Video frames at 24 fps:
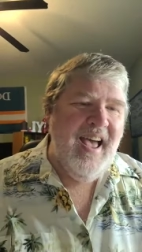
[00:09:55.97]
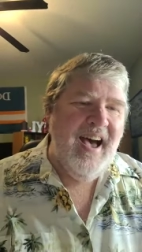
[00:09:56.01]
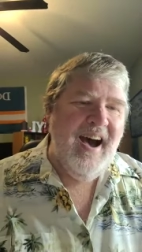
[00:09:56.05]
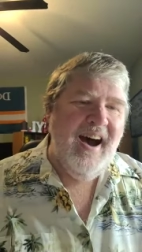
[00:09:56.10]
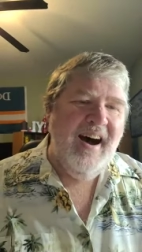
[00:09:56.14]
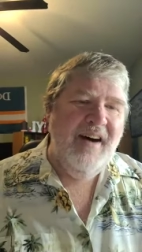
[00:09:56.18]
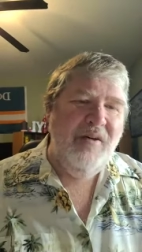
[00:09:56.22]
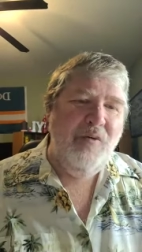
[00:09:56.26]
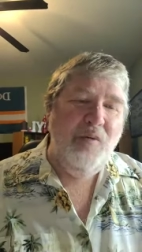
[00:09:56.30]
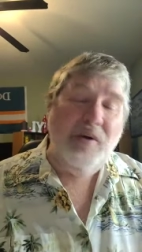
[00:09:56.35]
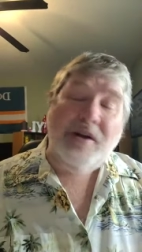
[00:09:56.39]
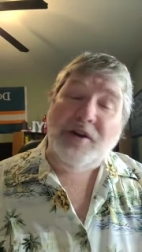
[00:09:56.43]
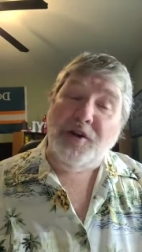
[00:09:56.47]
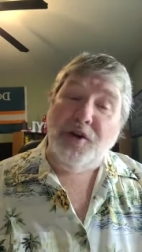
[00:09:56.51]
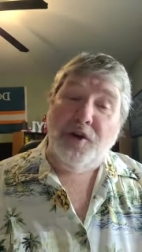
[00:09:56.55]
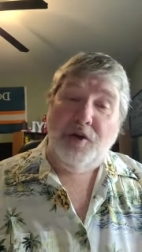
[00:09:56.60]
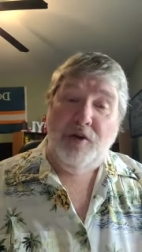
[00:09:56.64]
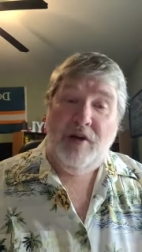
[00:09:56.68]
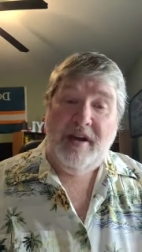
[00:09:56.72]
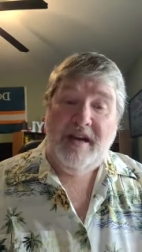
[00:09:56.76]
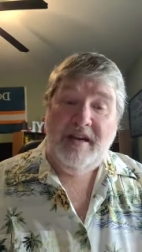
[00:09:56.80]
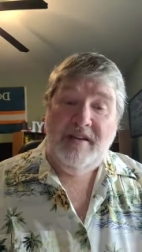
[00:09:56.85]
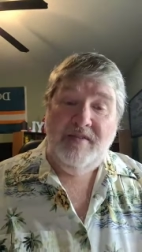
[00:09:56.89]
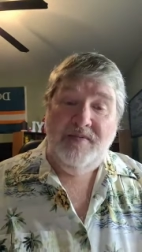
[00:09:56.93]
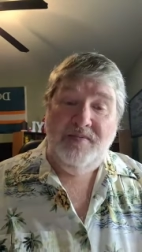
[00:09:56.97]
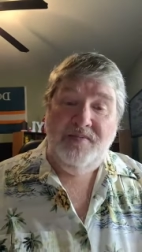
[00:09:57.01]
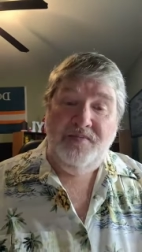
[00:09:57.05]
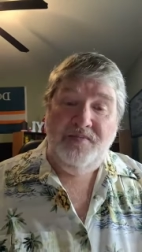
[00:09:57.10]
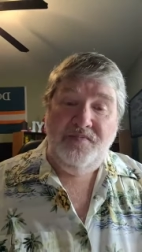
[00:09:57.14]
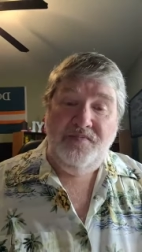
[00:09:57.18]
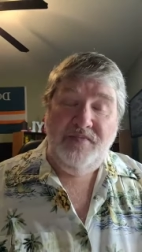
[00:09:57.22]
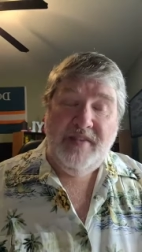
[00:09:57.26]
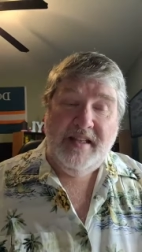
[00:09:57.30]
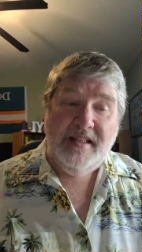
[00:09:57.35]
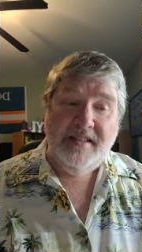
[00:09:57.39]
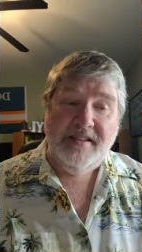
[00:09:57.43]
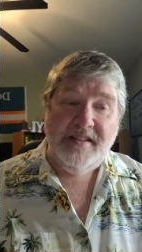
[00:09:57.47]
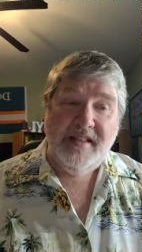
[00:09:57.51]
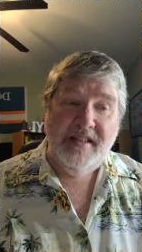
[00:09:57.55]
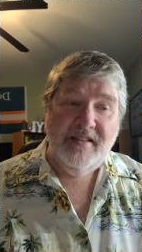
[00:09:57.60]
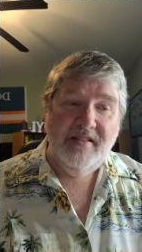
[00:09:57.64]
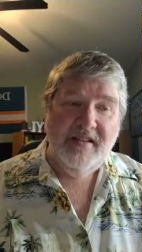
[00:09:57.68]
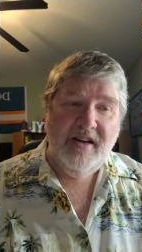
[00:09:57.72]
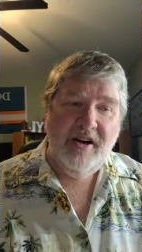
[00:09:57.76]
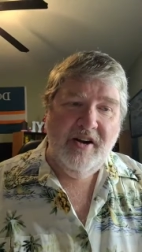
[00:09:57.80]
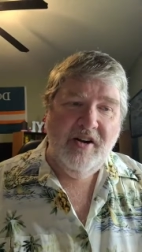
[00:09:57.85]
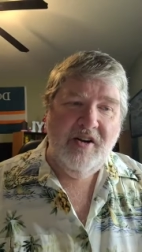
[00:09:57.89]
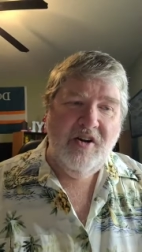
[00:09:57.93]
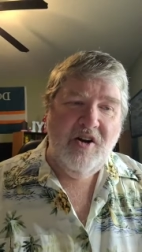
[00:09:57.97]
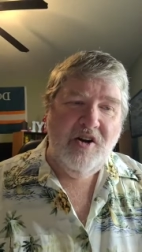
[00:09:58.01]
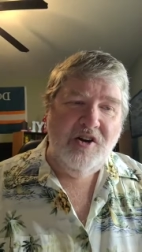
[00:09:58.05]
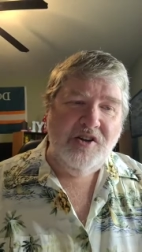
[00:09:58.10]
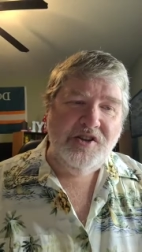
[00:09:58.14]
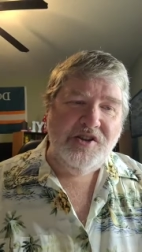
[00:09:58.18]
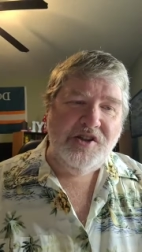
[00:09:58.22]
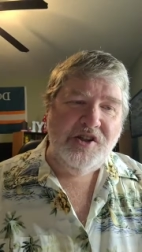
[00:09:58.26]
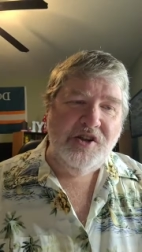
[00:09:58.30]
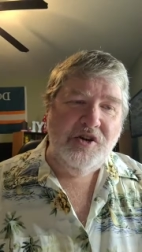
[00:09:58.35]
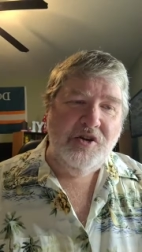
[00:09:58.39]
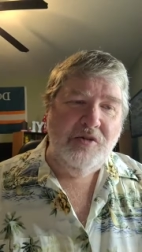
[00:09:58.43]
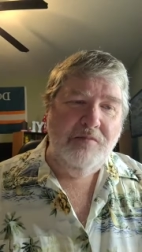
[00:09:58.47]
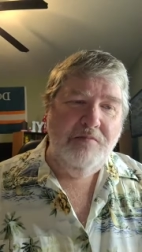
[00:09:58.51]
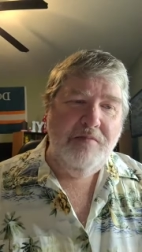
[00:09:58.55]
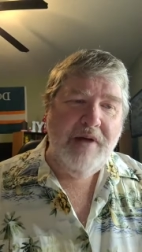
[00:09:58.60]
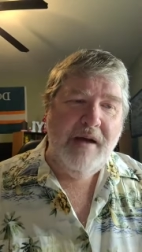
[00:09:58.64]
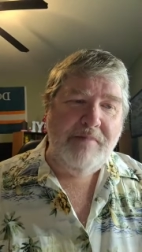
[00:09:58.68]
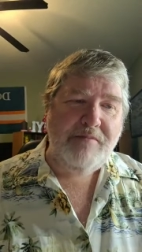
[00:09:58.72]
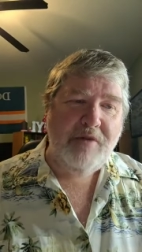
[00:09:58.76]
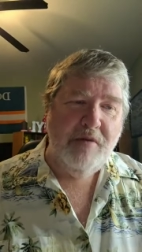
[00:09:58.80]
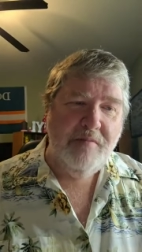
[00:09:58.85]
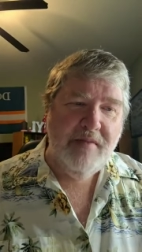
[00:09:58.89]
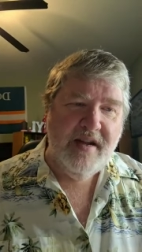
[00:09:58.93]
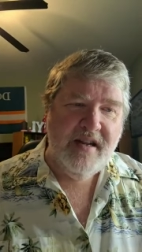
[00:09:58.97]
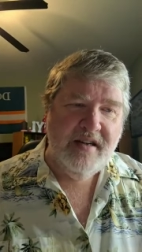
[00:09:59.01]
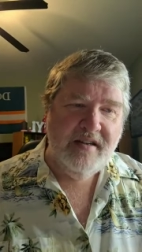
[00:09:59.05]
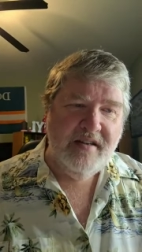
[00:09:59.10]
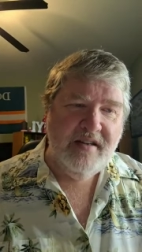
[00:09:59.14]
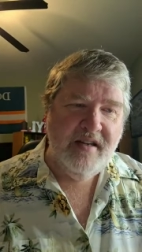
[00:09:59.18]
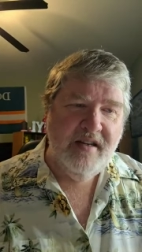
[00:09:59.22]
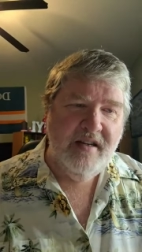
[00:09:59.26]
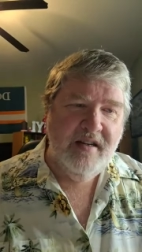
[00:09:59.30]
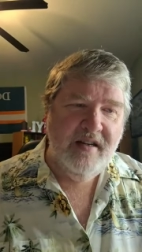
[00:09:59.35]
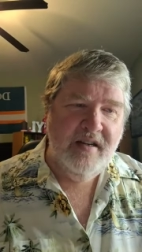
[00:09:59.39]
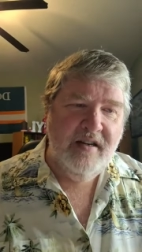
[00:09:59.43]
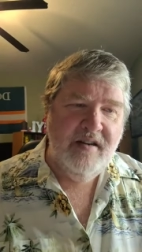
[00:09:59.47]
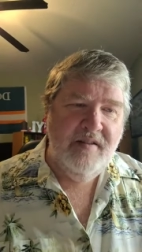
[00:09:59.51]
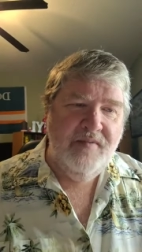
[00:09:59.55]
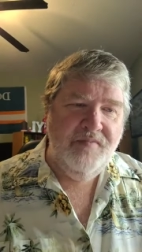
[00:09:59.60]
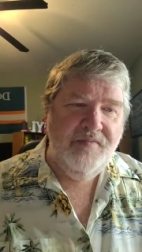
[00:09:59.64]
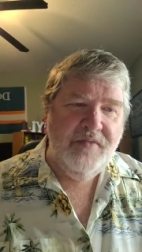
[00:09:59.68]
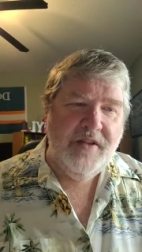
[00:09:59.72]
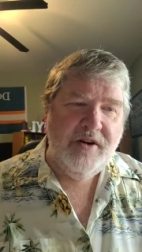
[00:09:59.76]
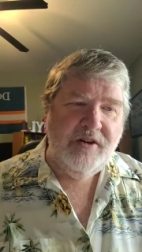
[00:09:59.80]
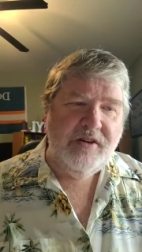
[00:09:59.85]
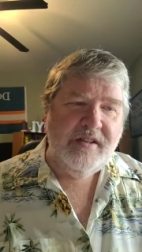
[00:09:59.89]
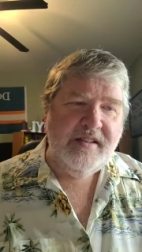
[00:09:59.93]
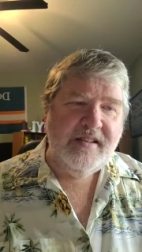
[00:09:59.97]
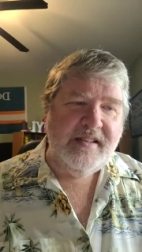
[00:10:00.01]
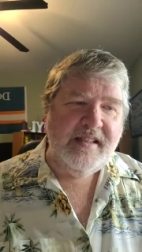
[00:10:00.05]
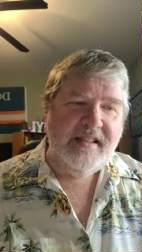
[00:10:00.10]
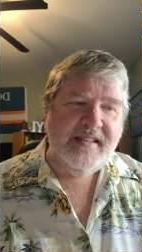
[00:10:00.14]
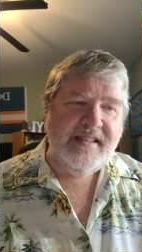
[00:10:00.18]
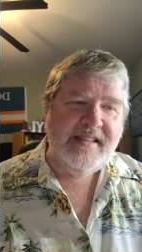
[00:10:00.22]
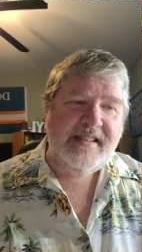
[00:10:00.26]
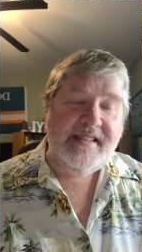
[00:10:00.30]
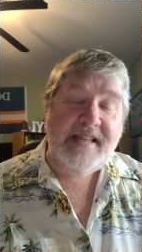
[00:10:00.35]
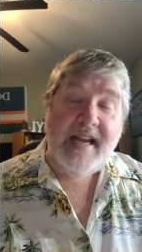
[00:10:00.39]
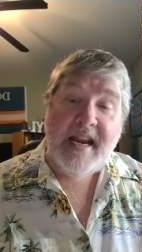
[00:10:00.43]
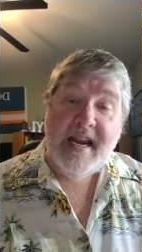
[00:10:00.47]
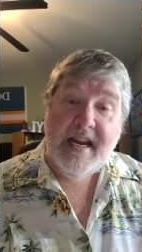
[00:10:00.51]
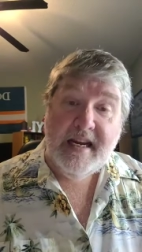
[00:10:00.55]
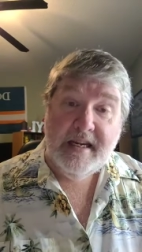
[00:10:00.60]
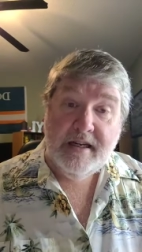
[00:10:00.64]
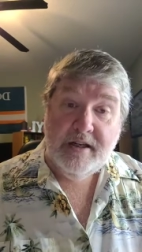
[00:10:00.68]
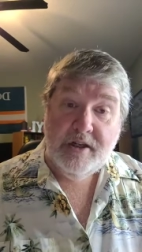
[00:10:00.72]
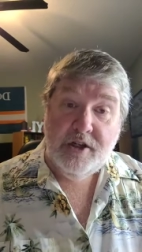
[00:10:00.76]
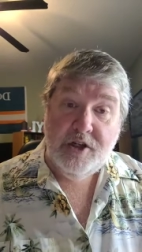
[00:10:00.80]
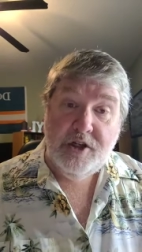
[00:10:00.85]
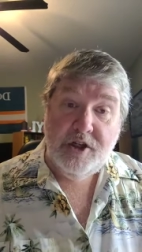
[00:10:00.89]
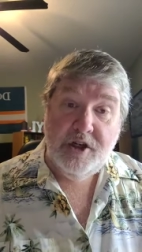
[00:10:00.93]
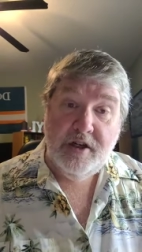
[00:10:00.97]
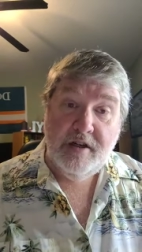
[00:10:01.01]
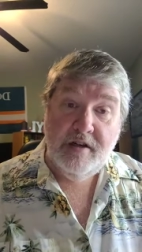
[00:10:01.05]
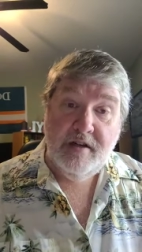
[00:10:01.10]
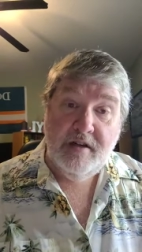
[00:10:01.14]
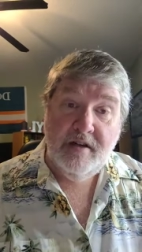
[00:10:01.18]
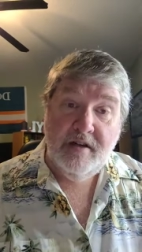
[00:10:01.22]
Wintergreen is in there. Also, peppermint, There is sage.